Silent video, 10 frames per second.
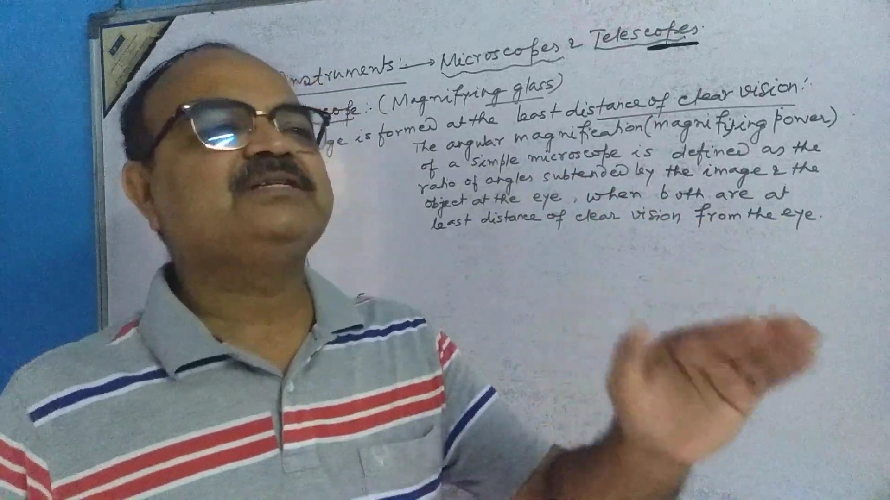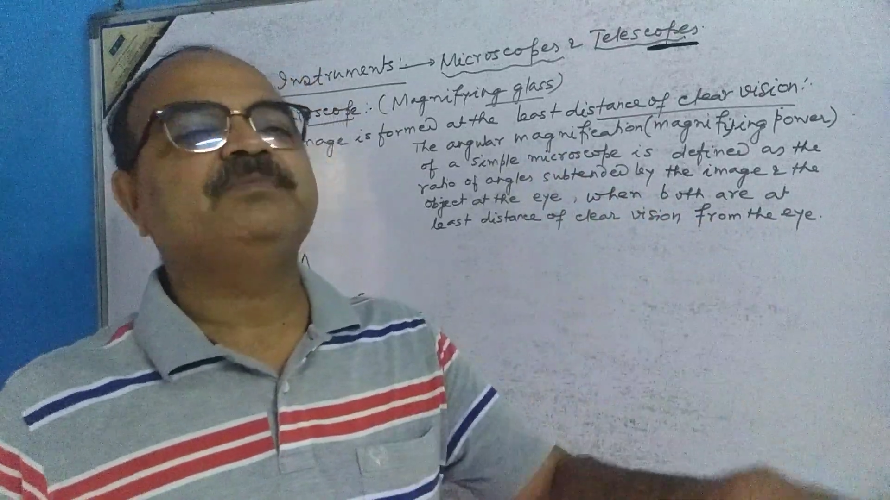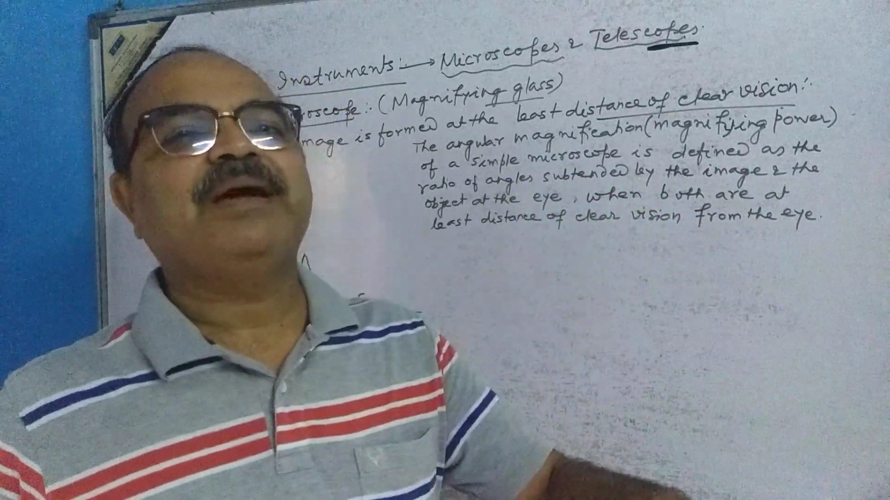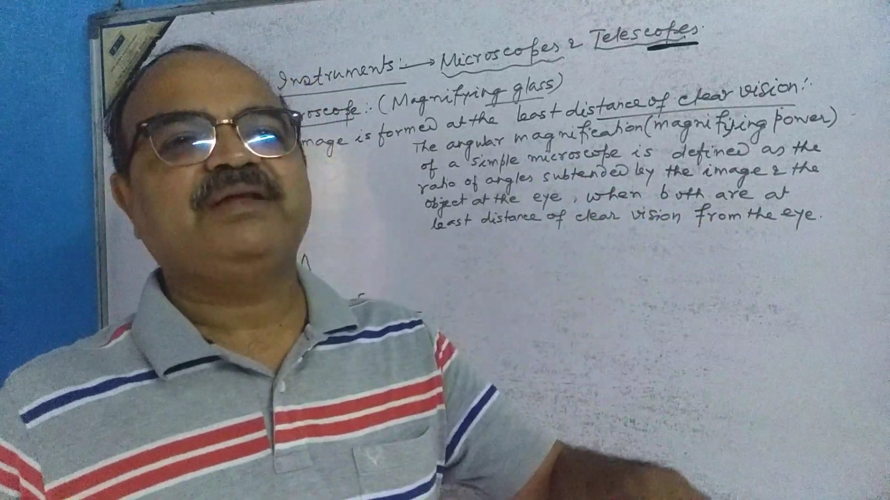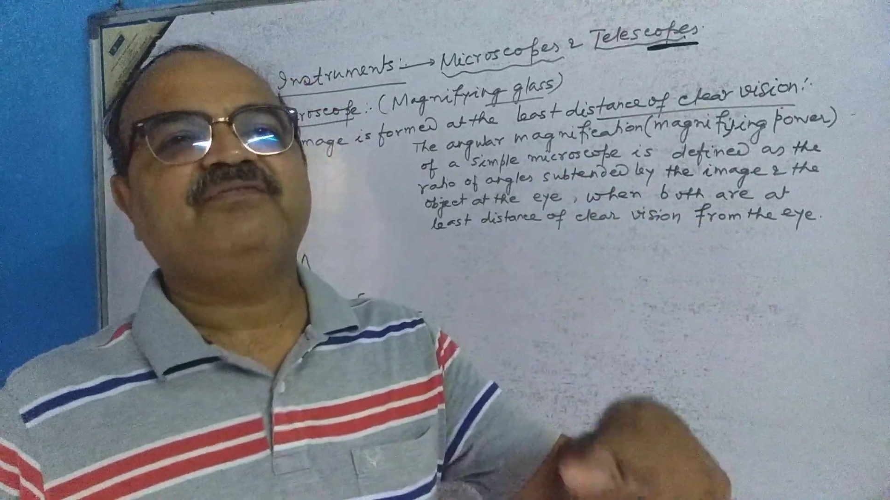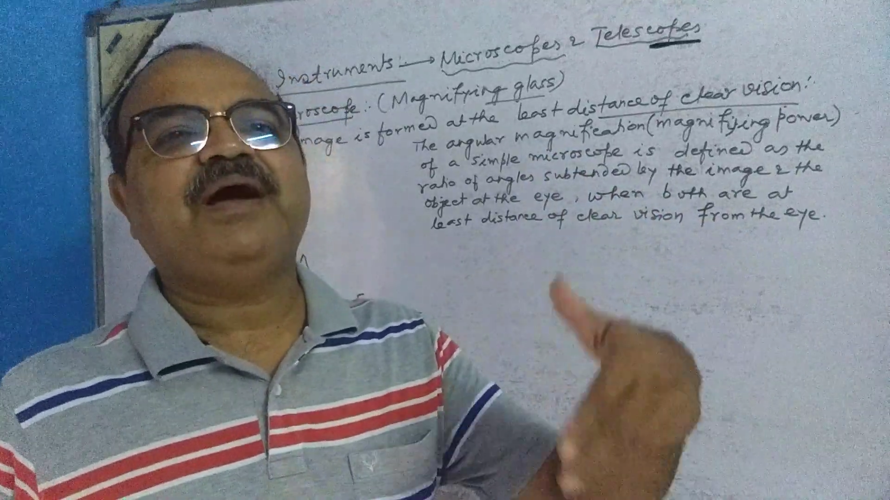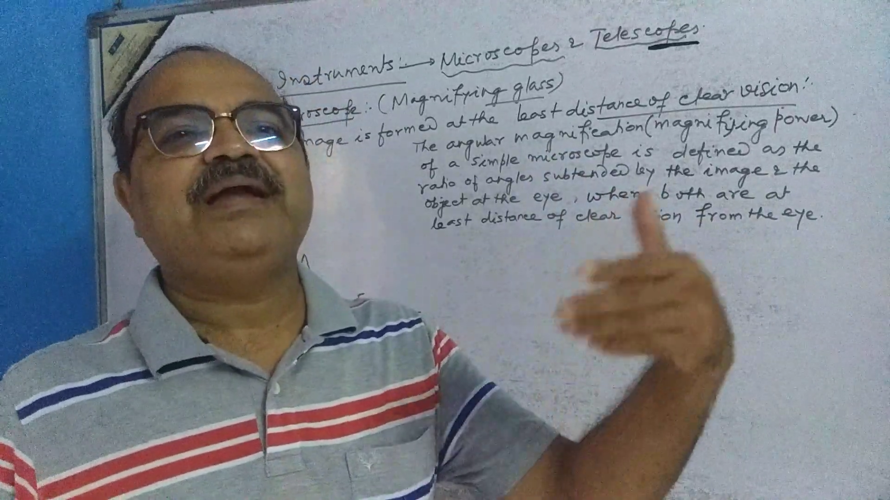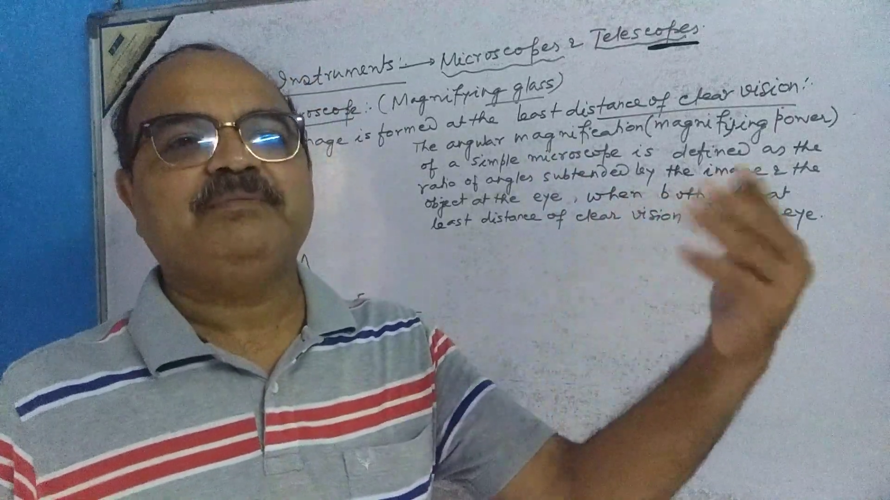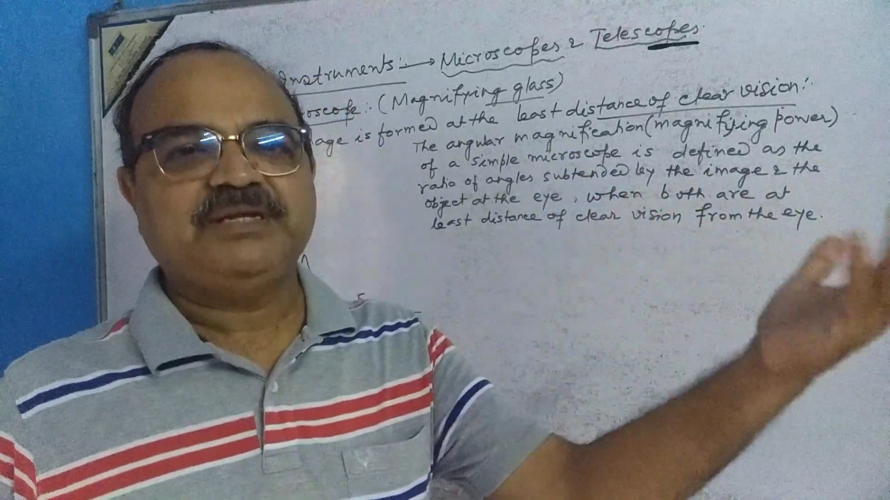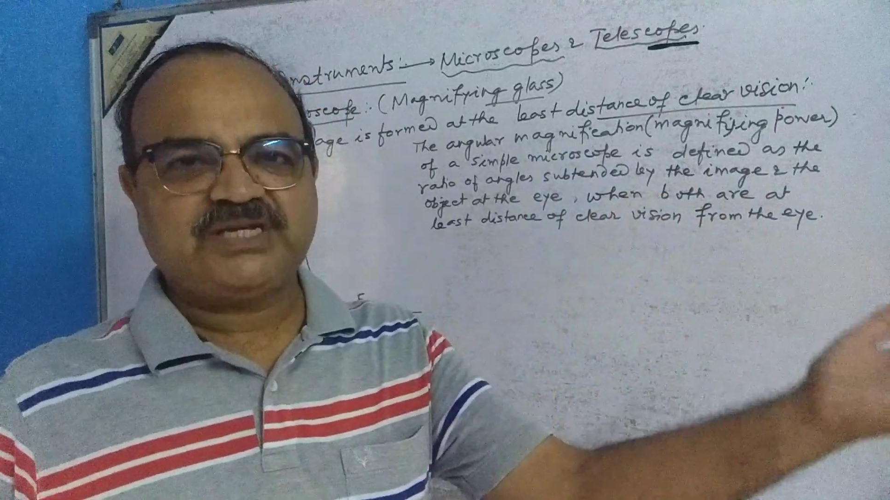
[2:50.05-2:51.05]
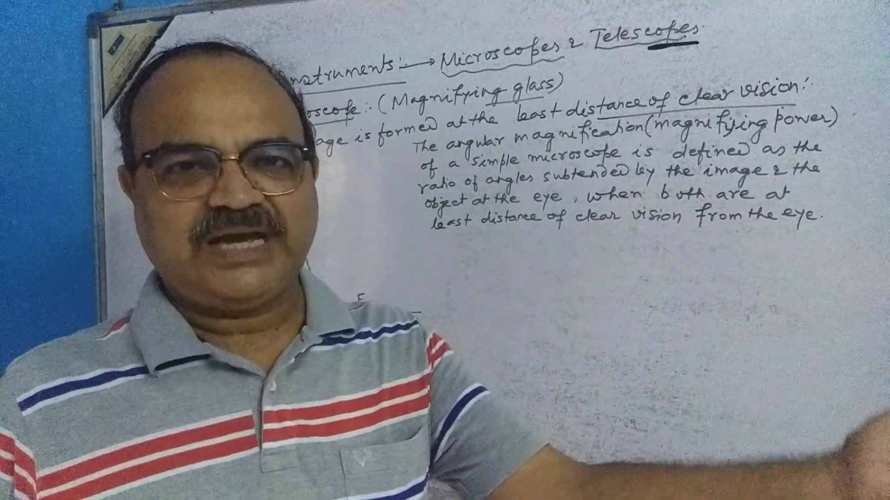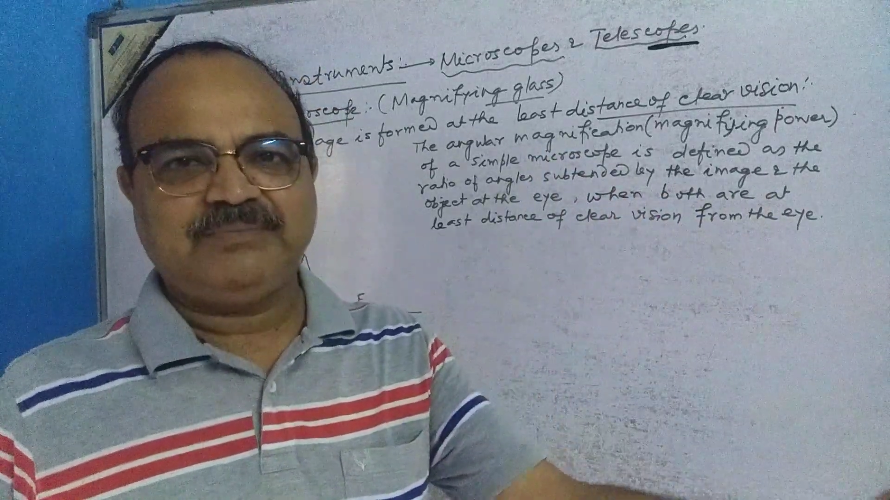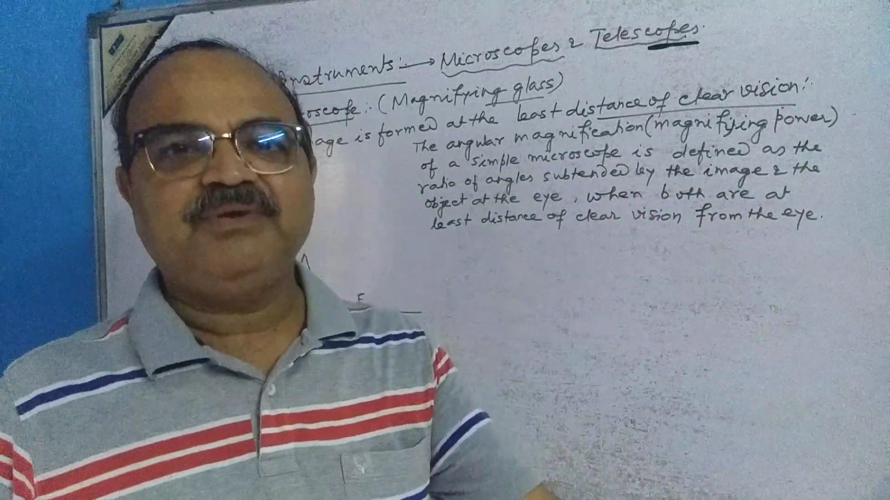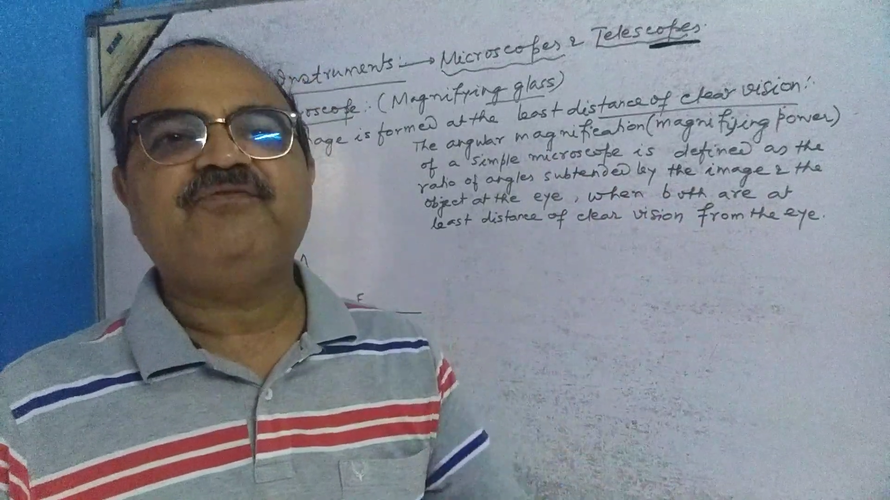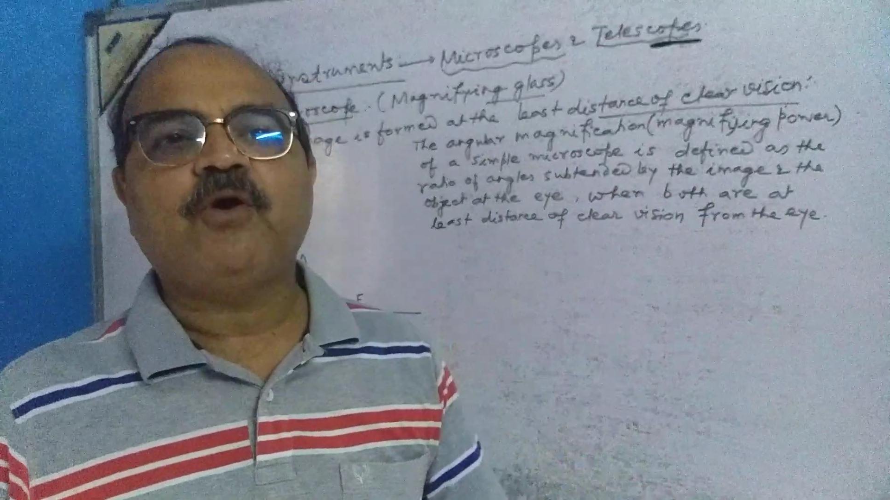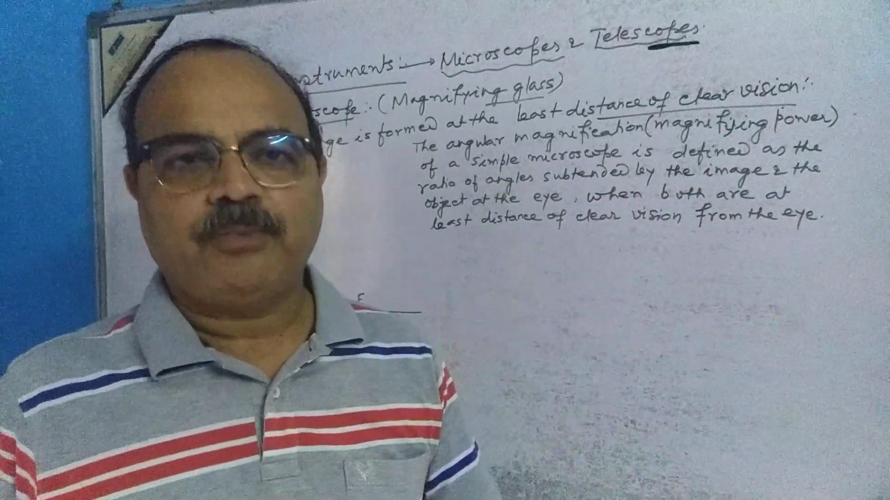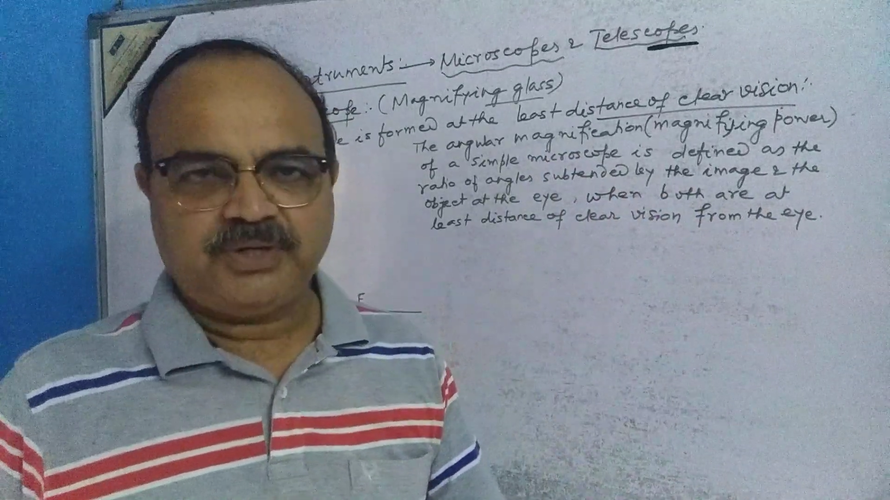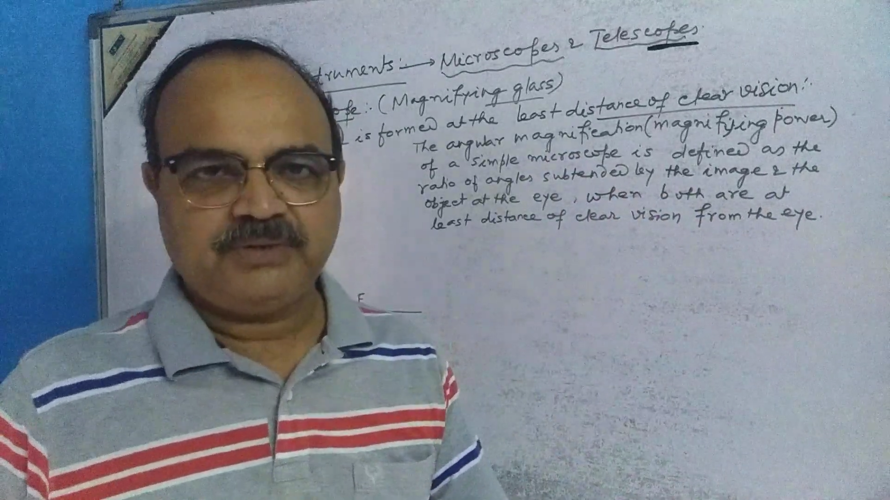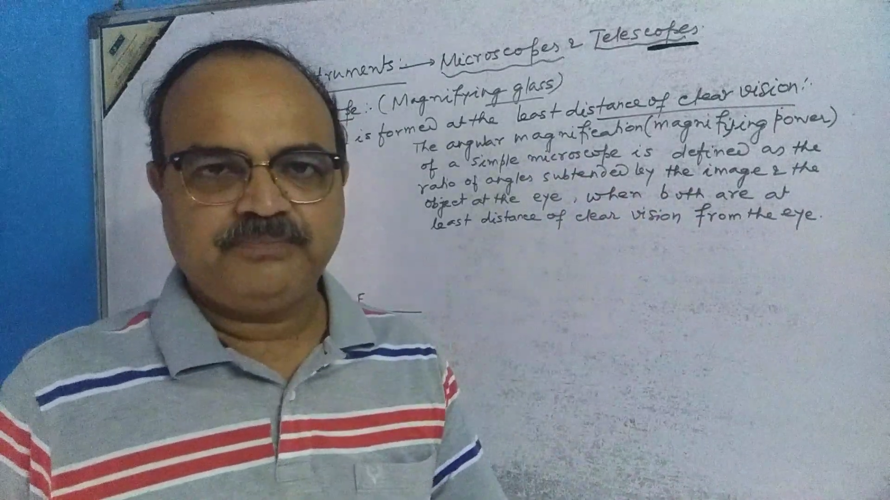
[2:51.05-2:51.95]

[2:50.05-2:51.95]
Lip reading: magnified image can be formed.